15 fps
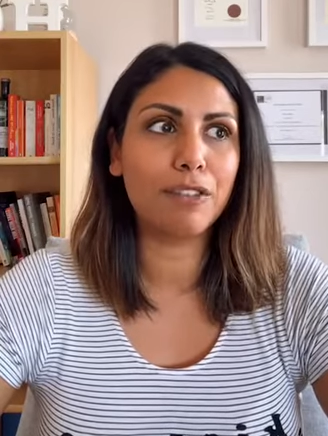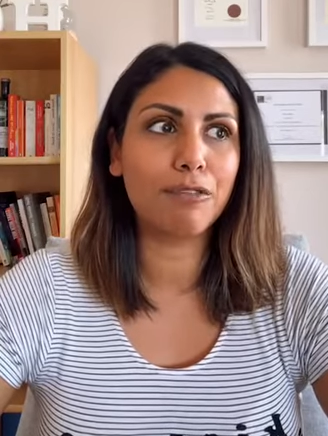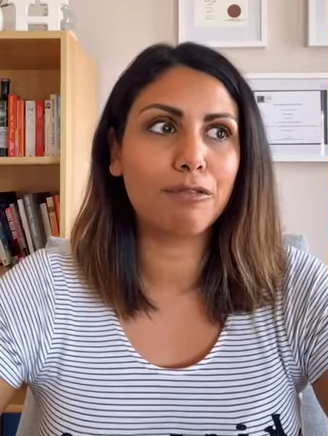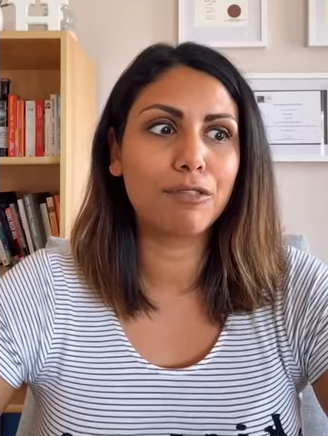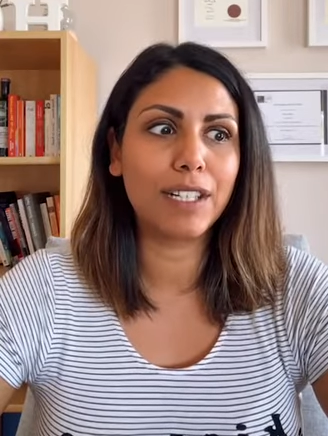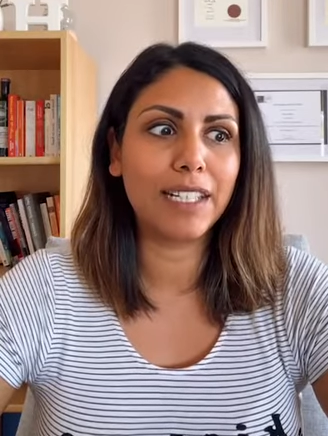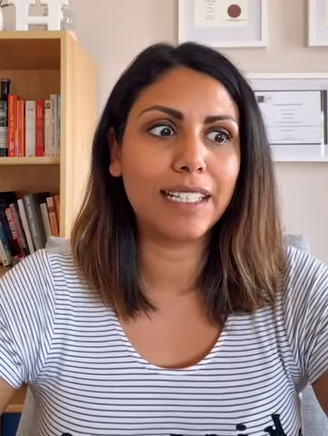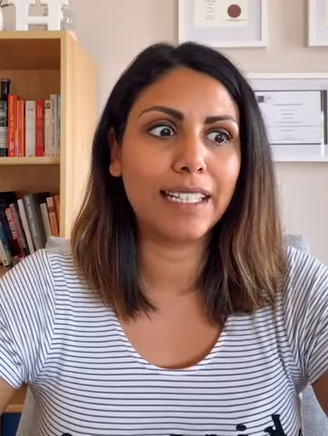
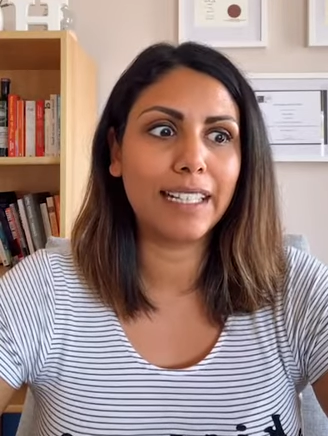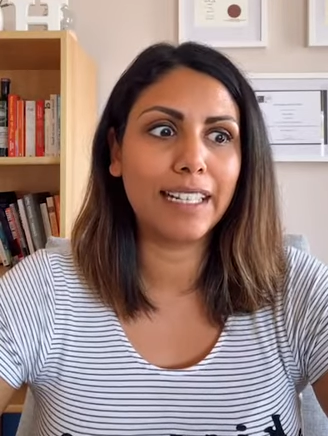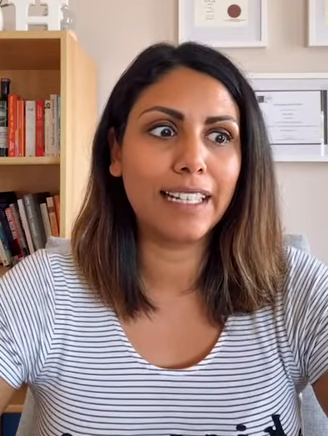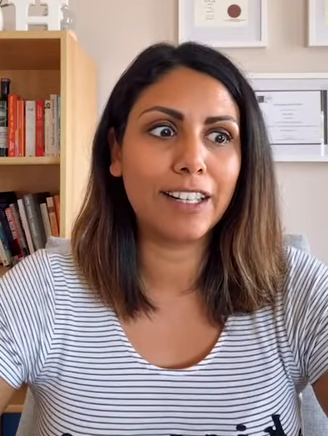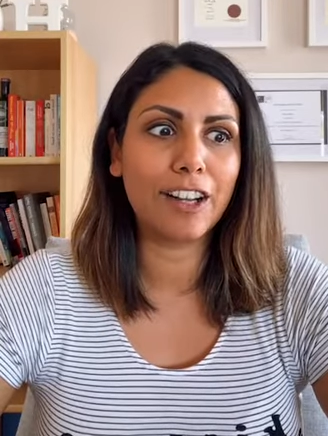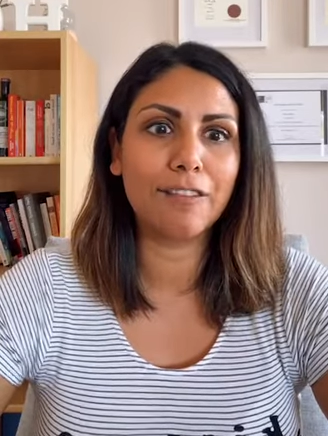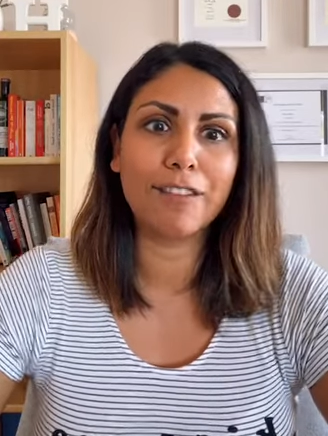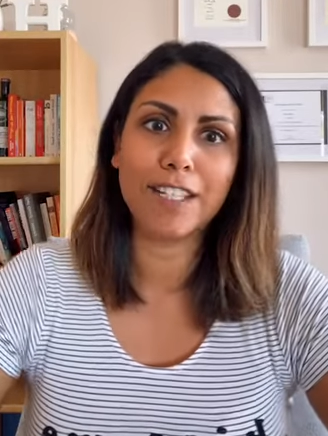really
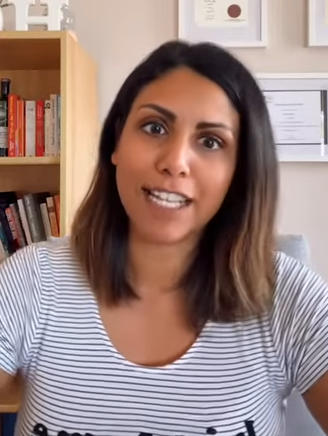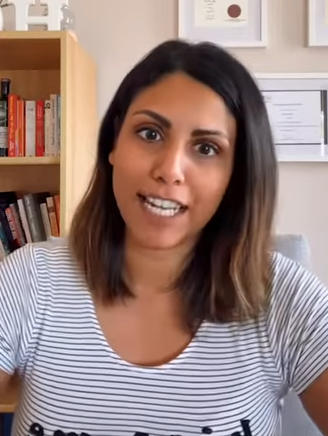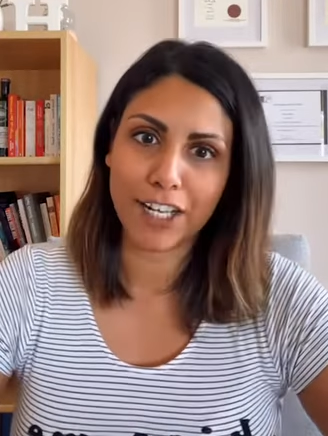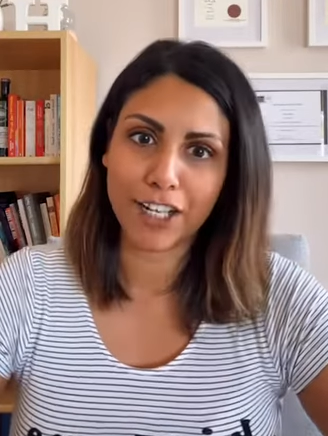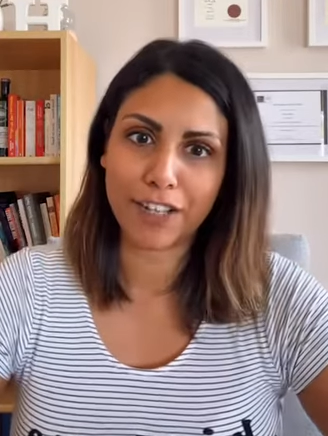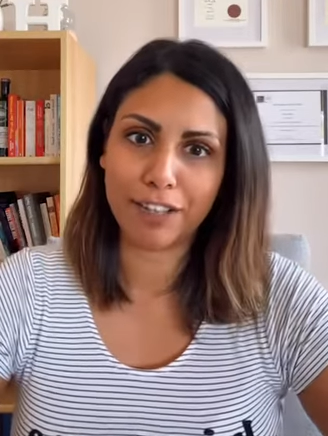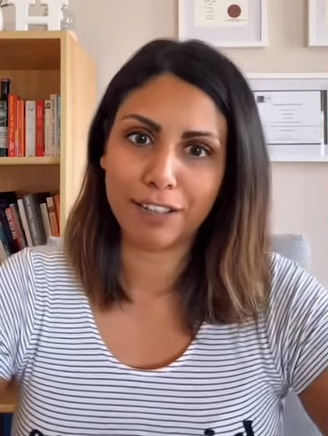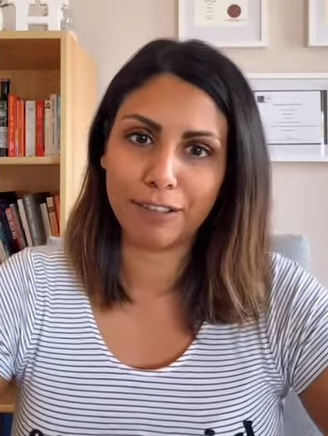
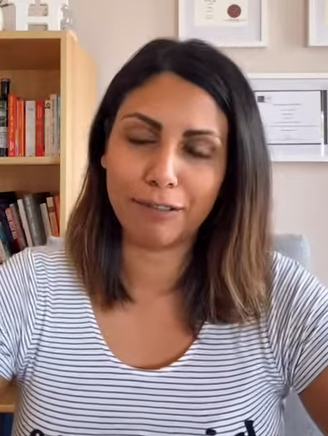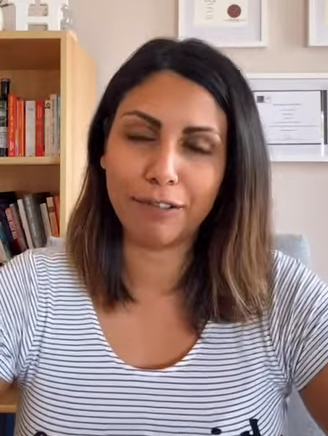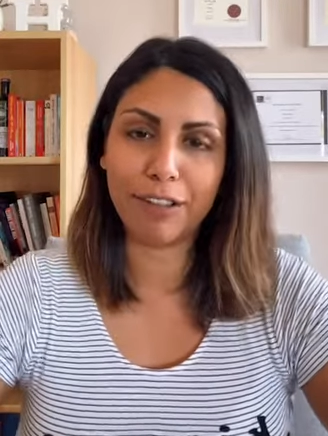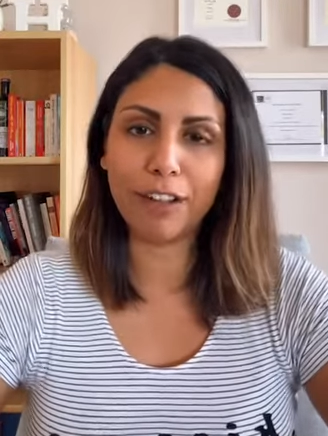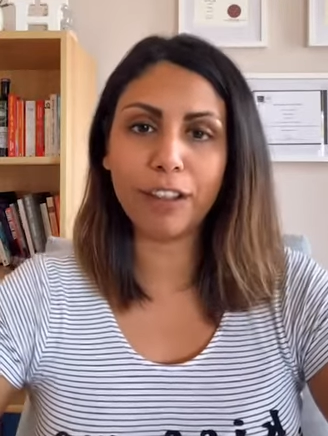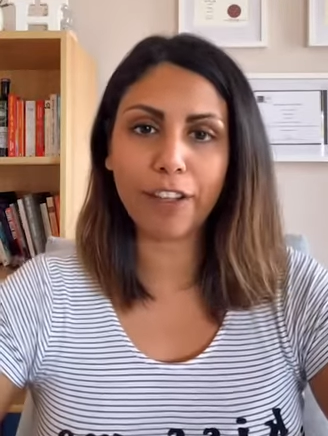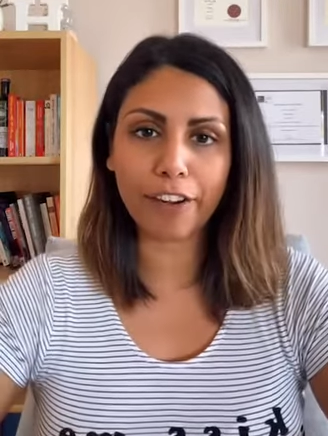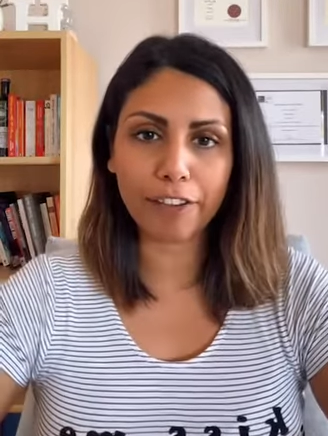confrontational for a
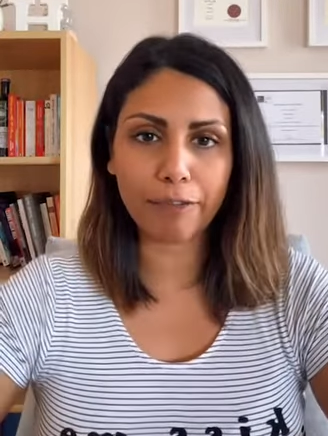lot